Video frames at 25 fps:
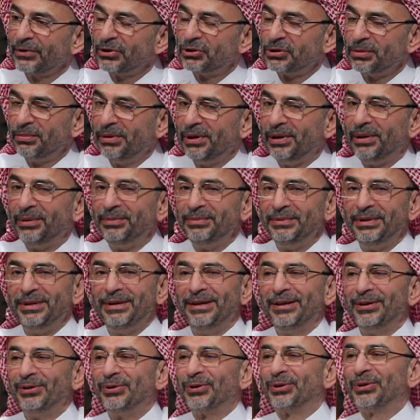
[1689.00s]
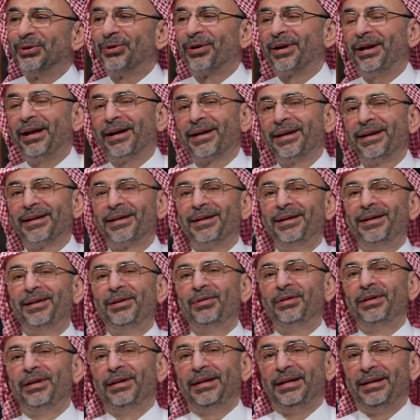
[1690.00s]
Thus, dear viewers,
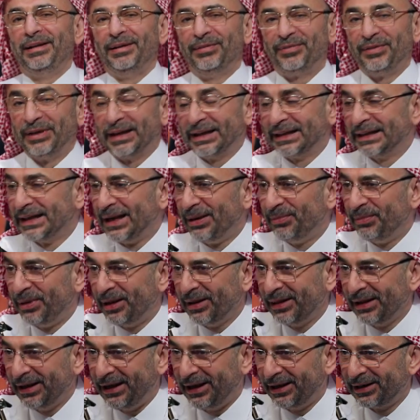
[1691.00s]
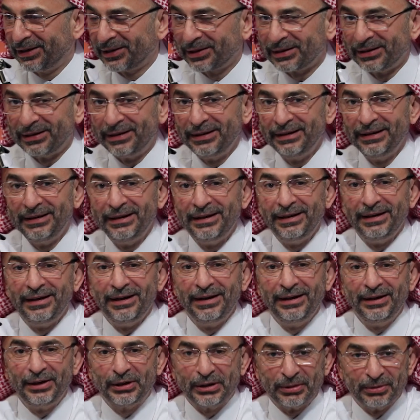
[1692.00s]
as we conclude this episode,
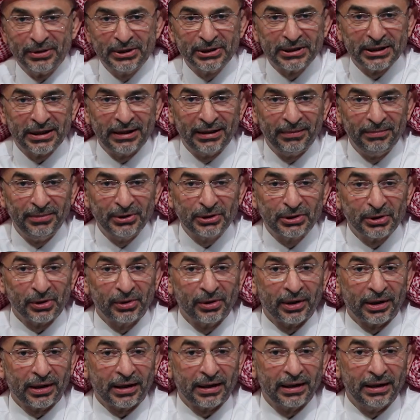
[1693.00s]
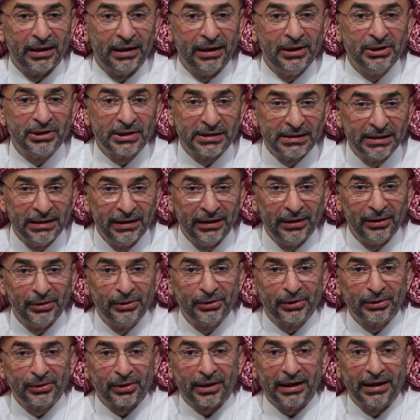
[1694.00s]
we extend our sincere
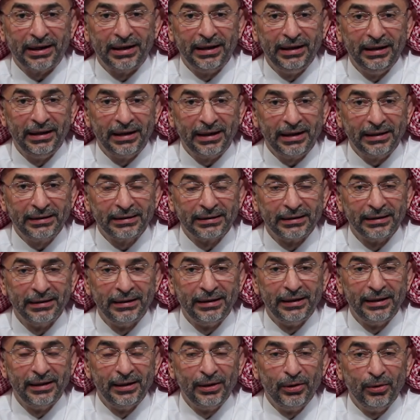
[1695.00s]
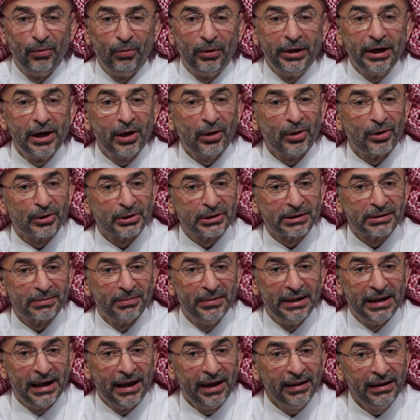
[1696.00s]
gratitude to Dr. Alaa Hailat.
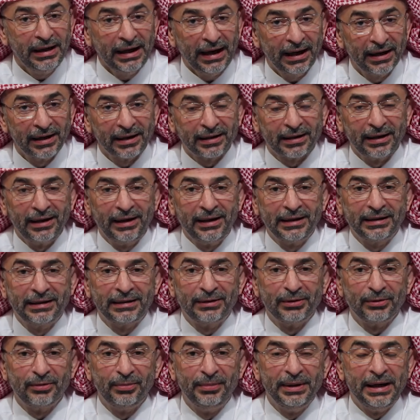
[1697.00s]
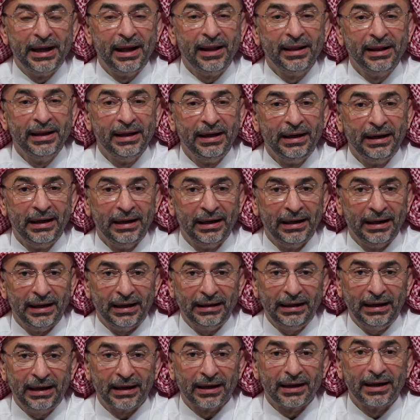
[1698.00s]
From the discussions presented in
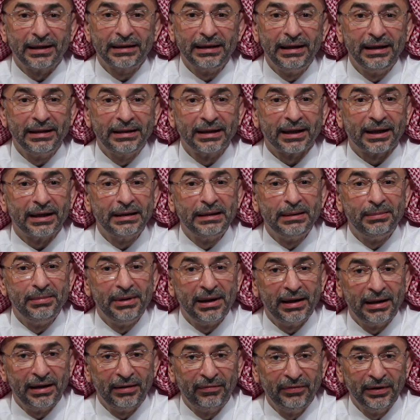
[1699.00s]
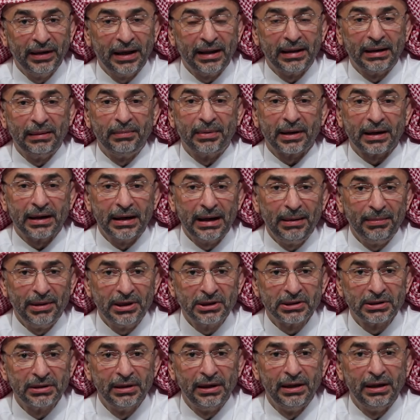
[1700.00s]
this program, we conclude
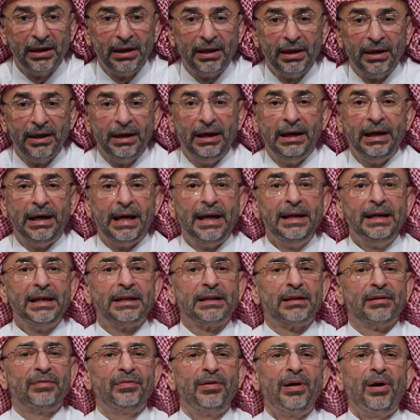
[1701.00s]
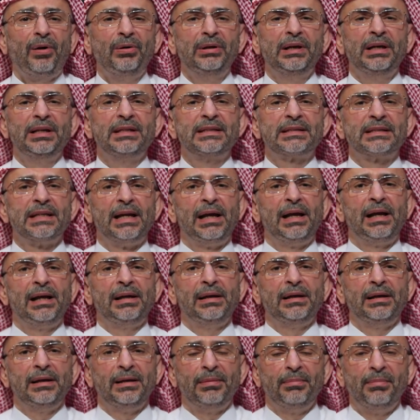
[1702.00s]
that a human being's engagement with
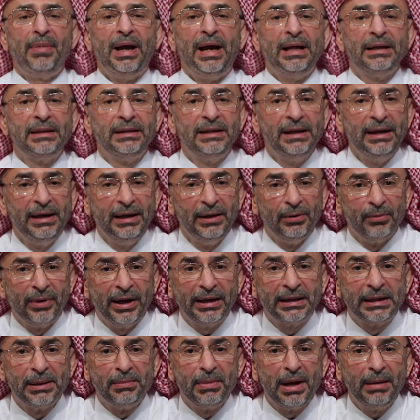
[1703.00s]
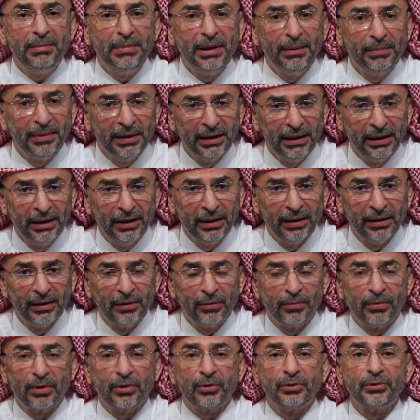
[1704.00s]
religion, concern for it,
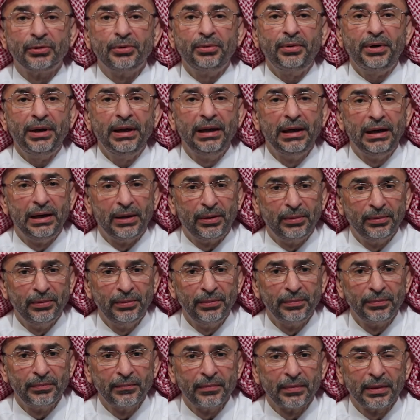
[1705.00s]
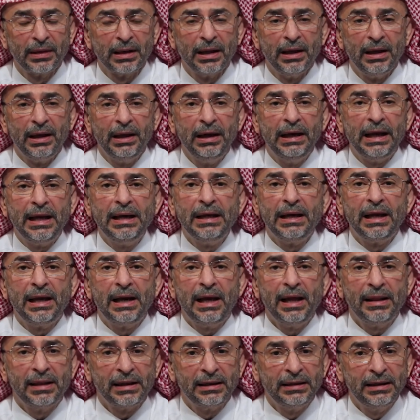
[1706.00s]
and submission to it
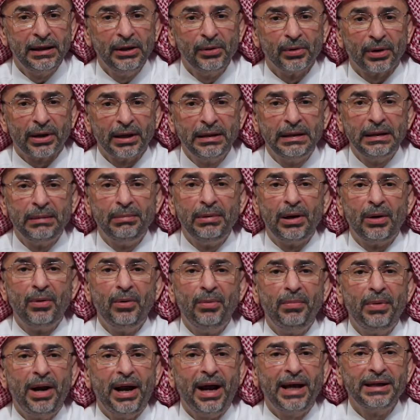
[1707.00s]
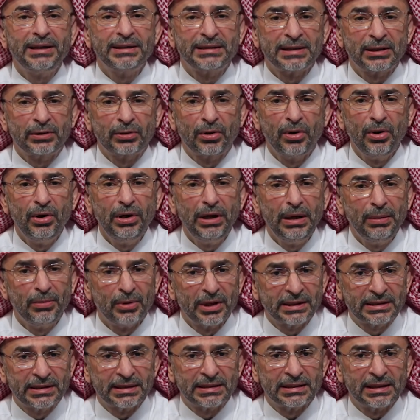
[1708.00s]
stem from the fact that religion
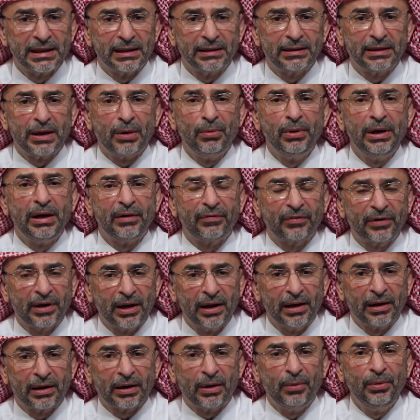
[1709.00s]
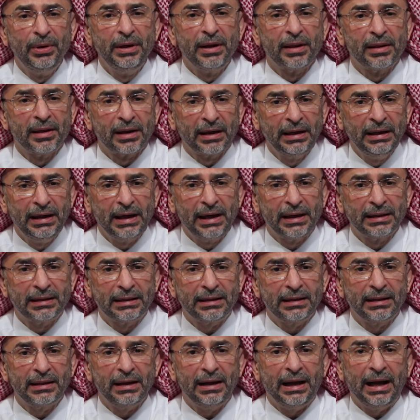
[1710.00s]
provides what no
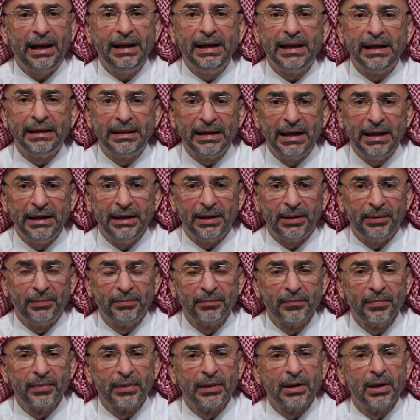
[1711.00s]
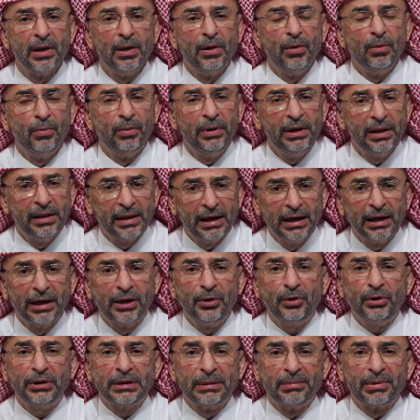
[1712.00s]
institution, ideology, or
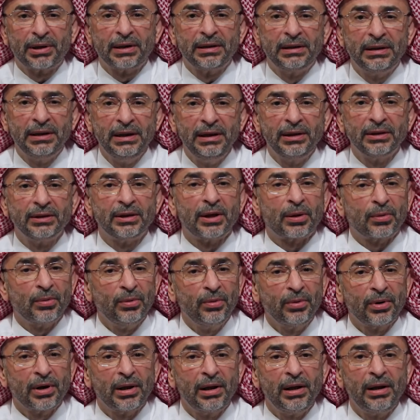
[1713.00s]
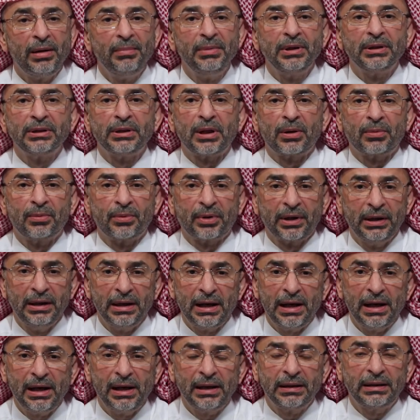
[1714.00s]
theory has been able to
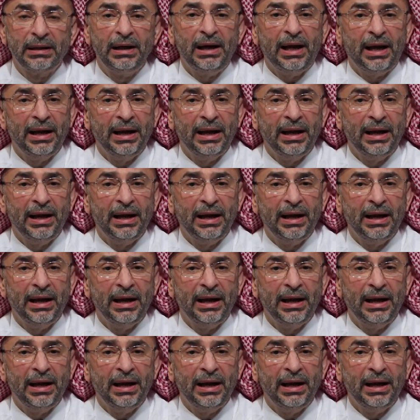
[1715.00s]
fulfill.